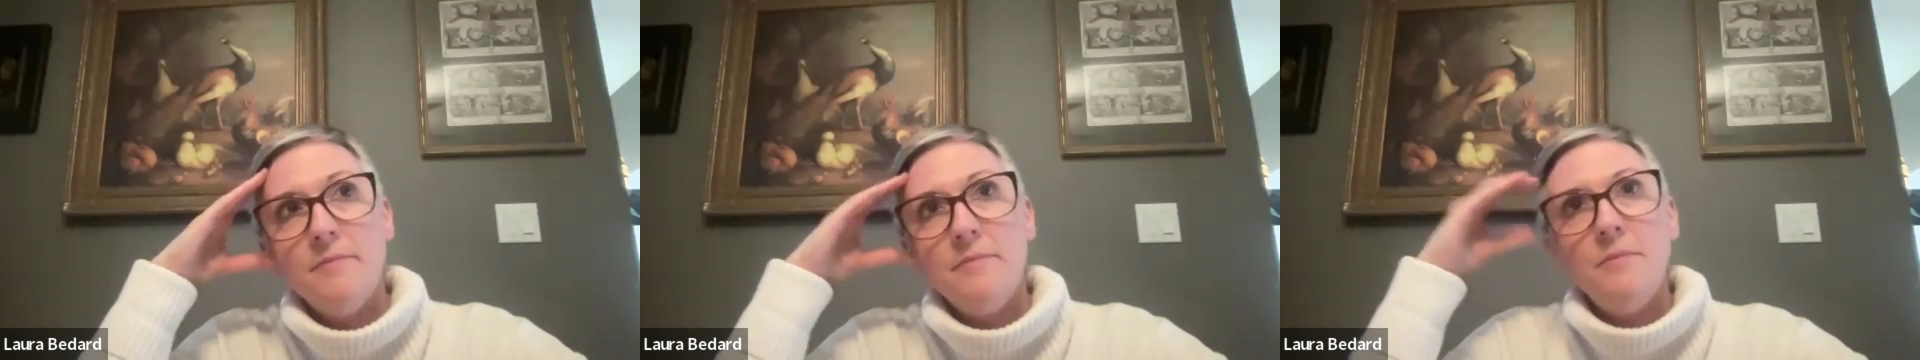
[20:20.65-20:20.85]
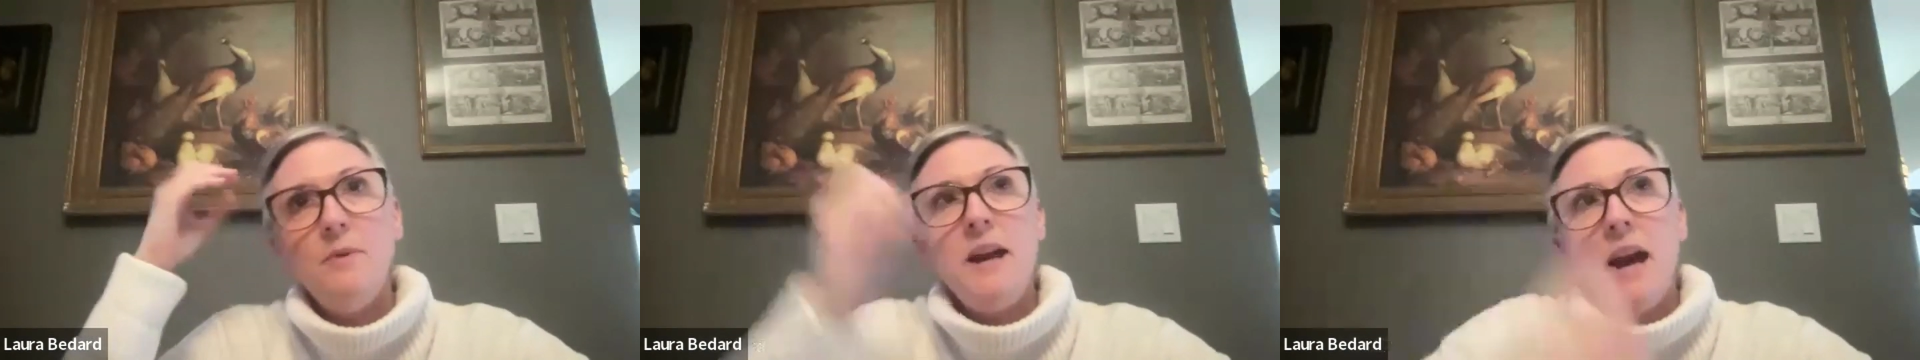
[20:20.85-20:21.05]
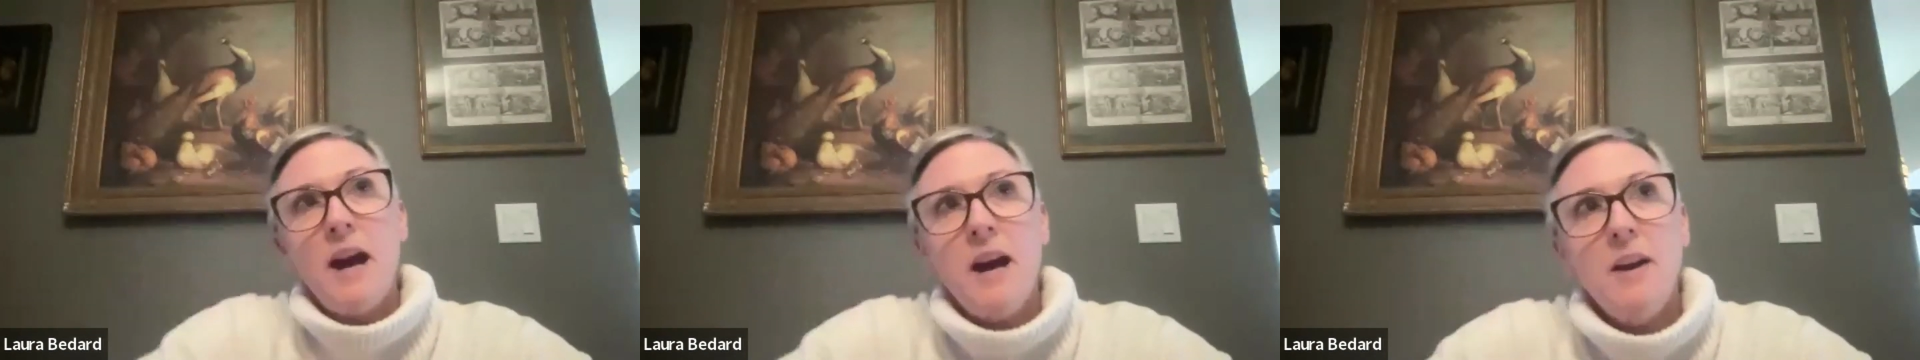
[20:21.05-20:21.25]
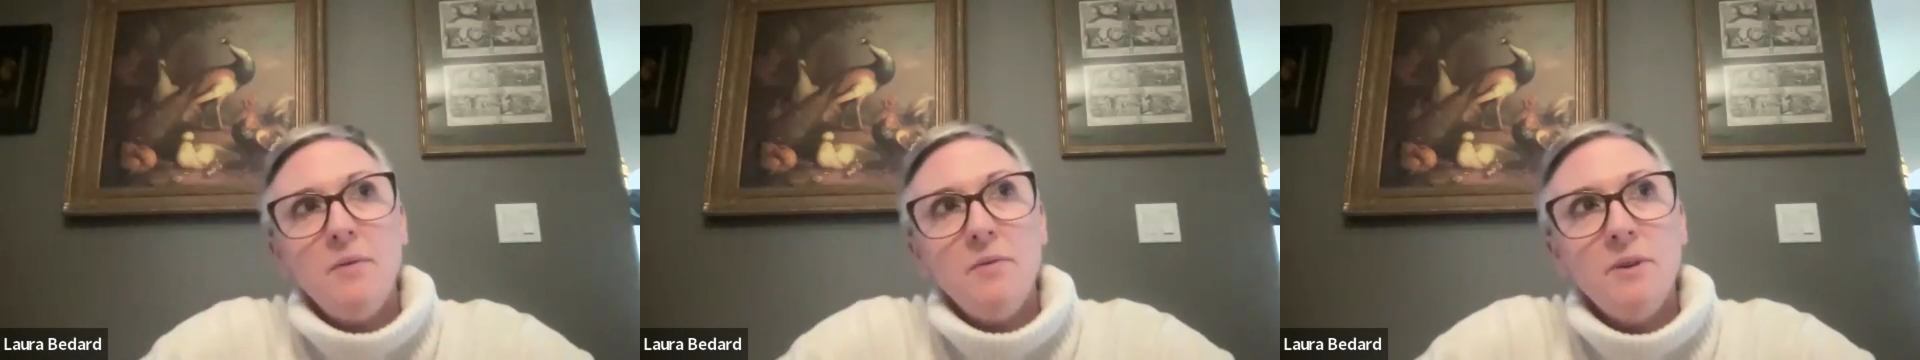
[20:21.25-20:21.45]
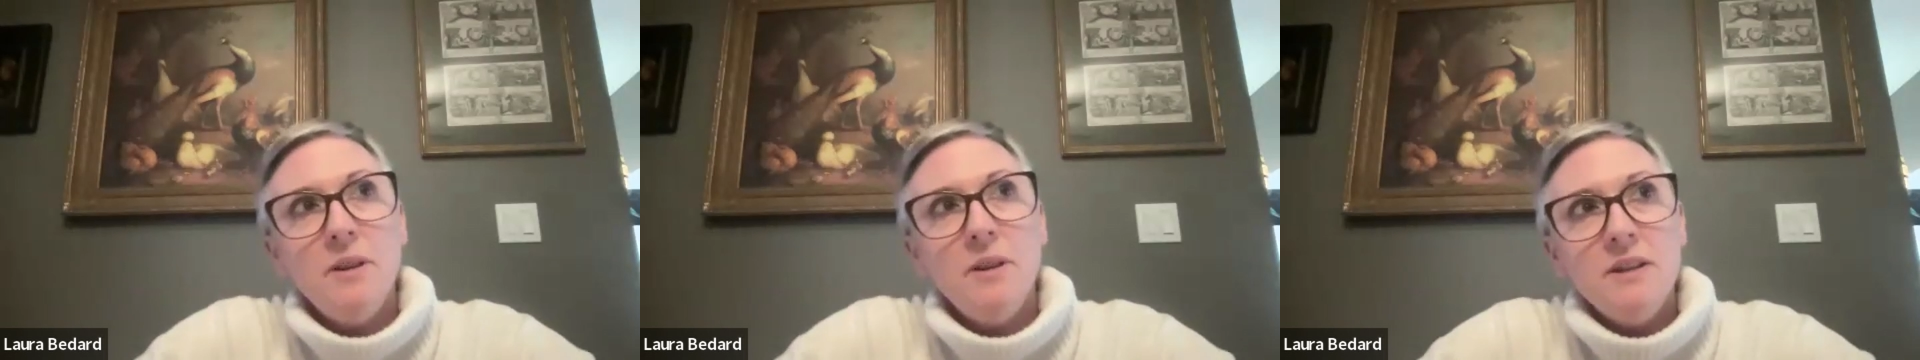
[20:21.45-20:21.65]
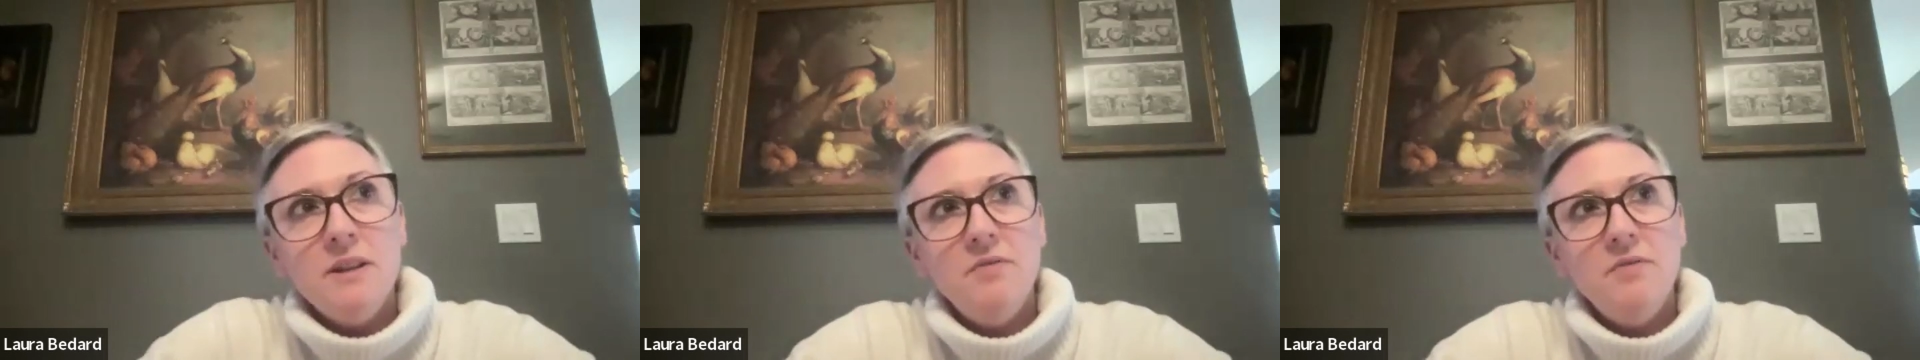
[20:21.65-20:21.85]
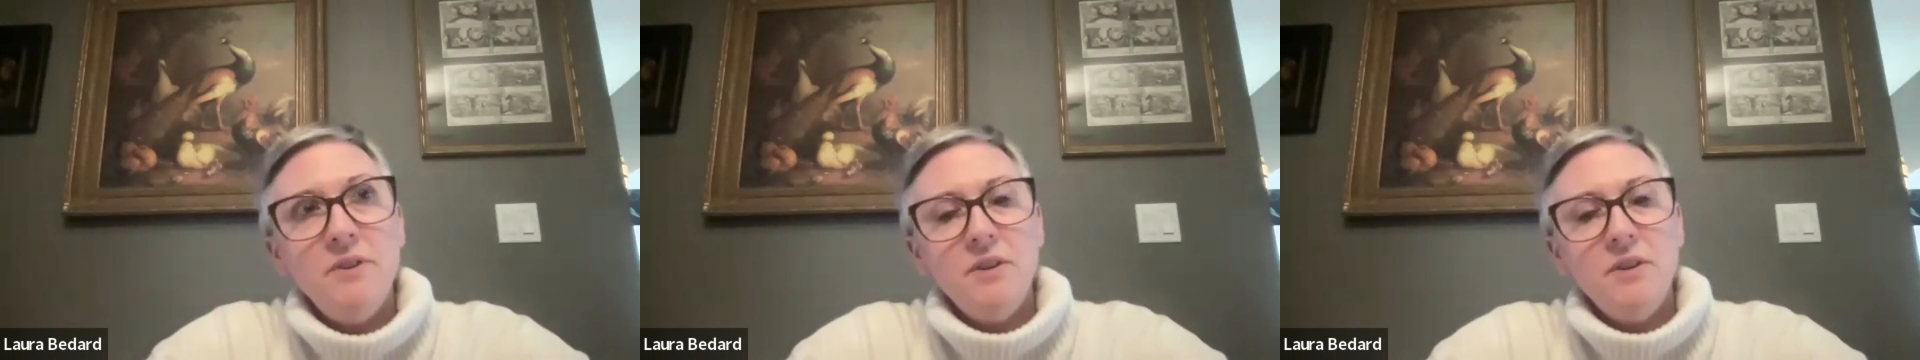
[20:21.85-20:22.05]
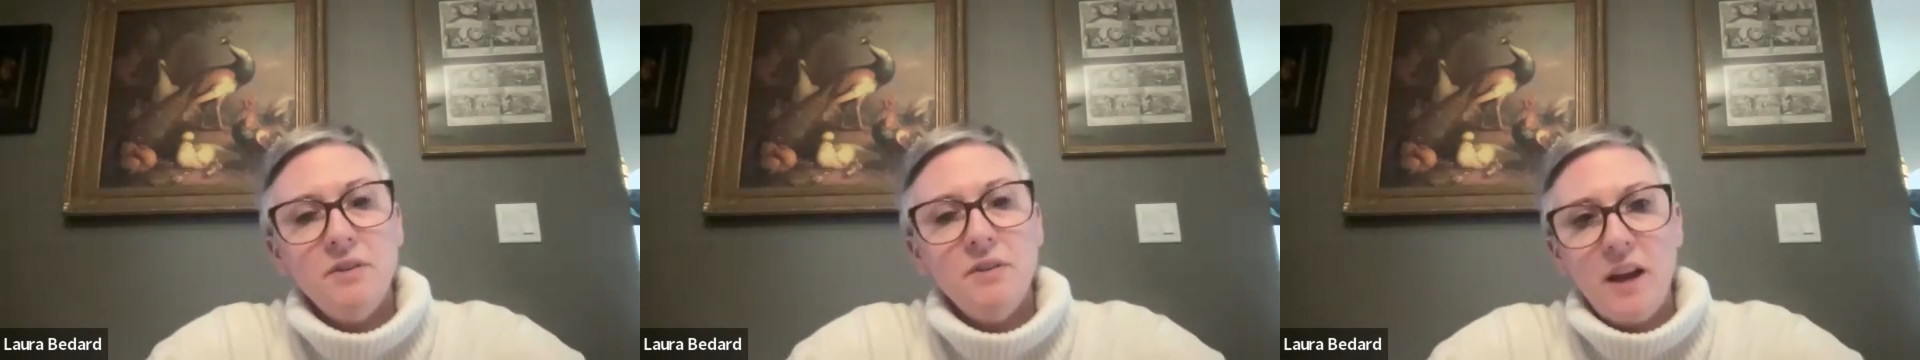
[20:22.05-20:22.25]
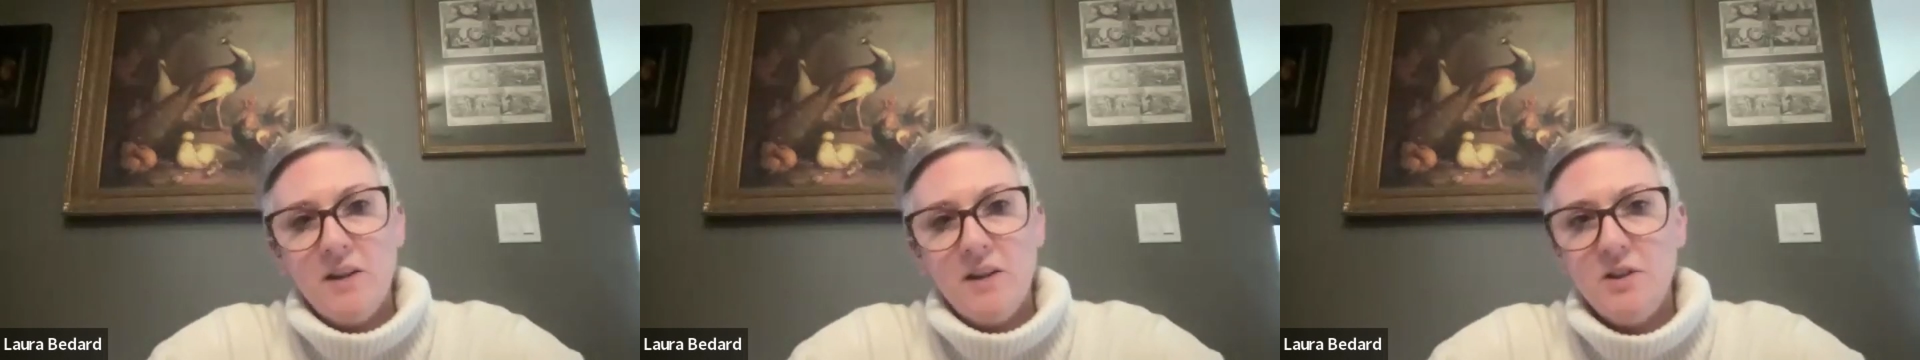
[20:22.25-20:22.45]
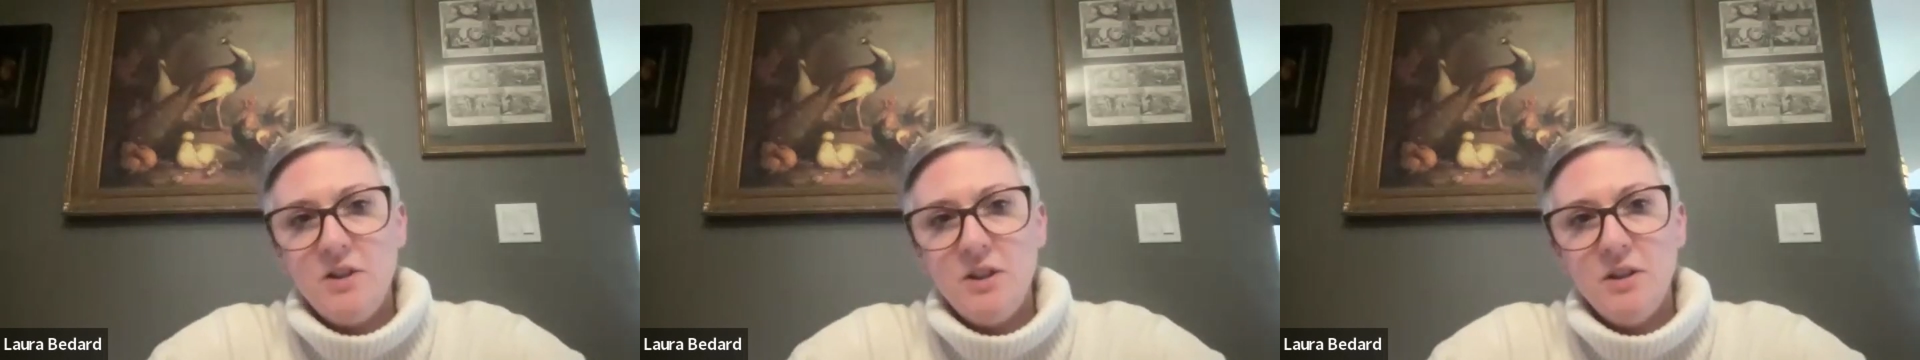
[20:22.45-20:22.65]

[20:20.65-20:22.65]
We had a really tough year last